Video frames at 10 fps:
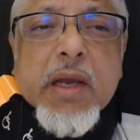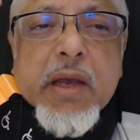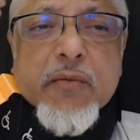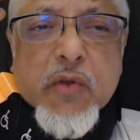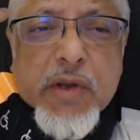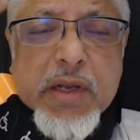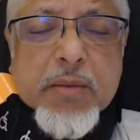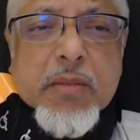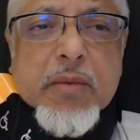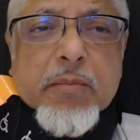have you
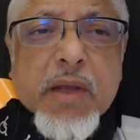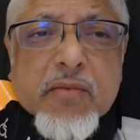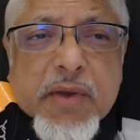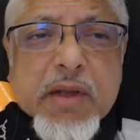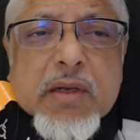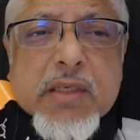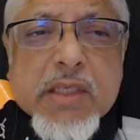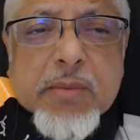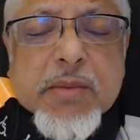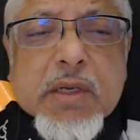read my final
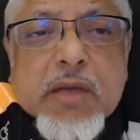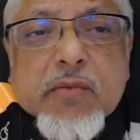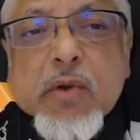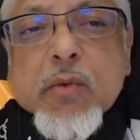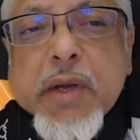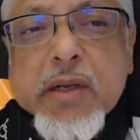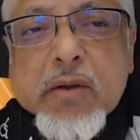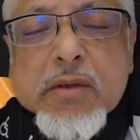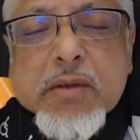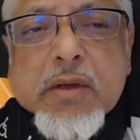scripture? If not, why
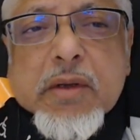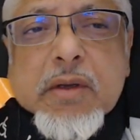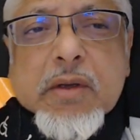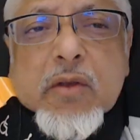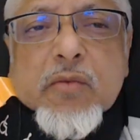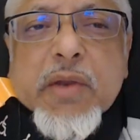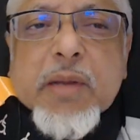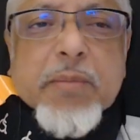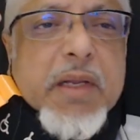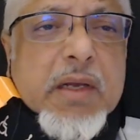not? You've
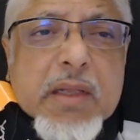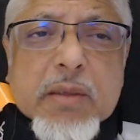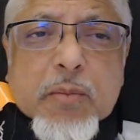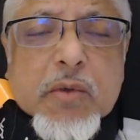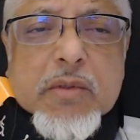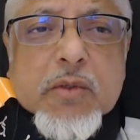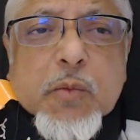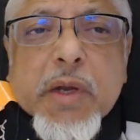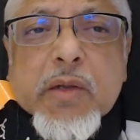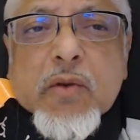read many other books,
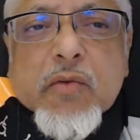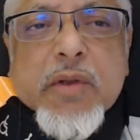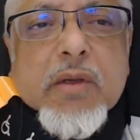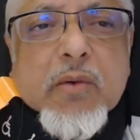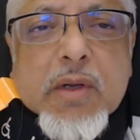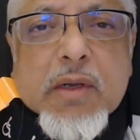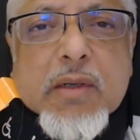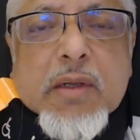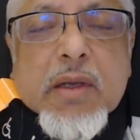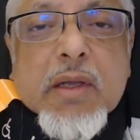why not read the
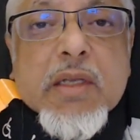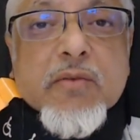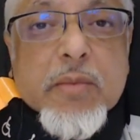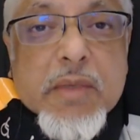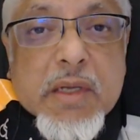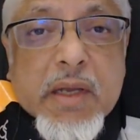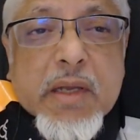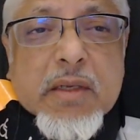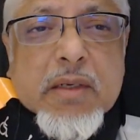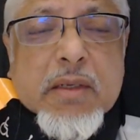Quran? It is from the
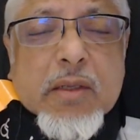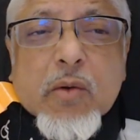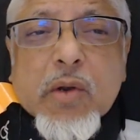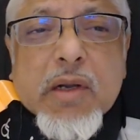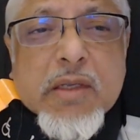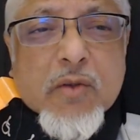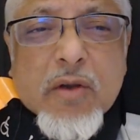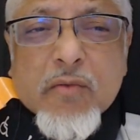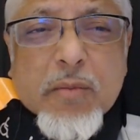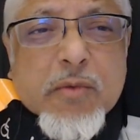Creator. The Quran is
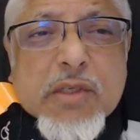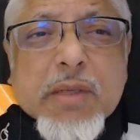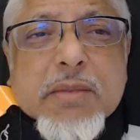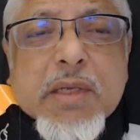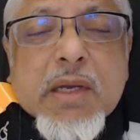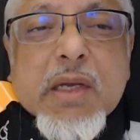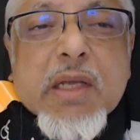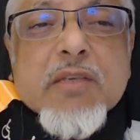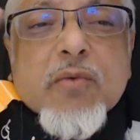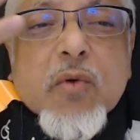not for Muslims.
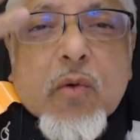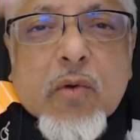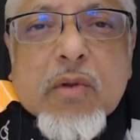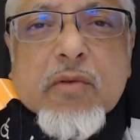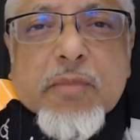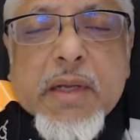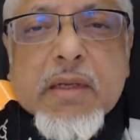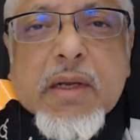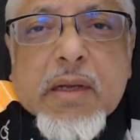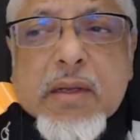It is for all of
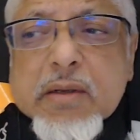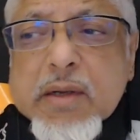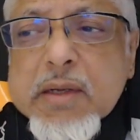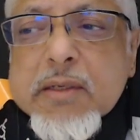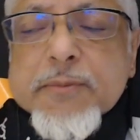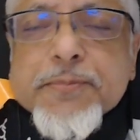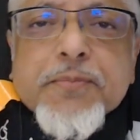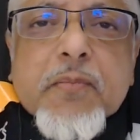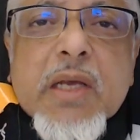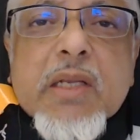mankind, right?
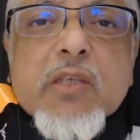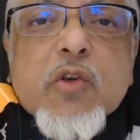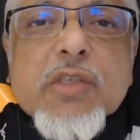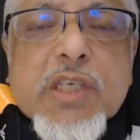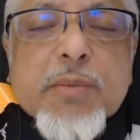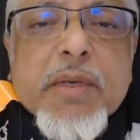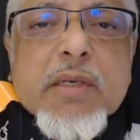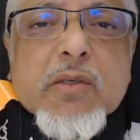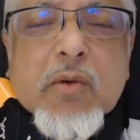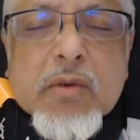It is your
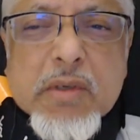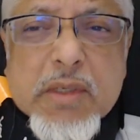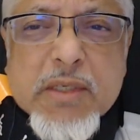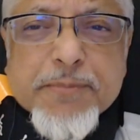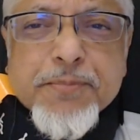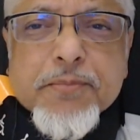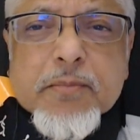GPS coordinates.